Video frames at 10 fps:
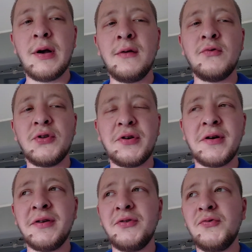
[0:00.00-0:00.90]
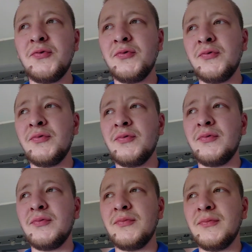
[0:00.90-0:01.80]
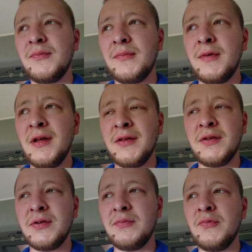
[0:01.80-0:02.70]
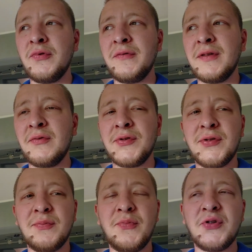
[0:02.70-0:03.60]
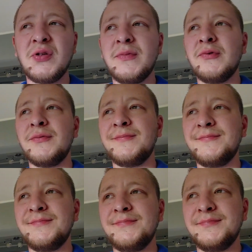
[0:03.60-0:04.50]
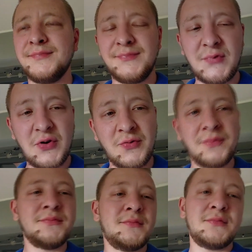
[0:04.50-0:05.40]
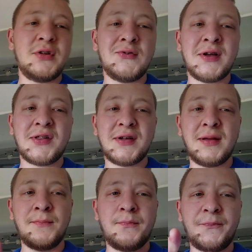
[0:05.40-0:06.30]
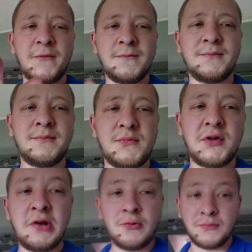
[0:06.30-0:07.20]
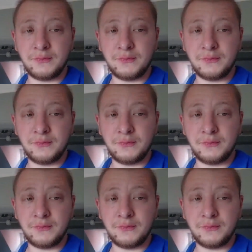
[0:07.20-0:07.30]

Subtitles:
I will try to add more videos possible. So till next time, see you.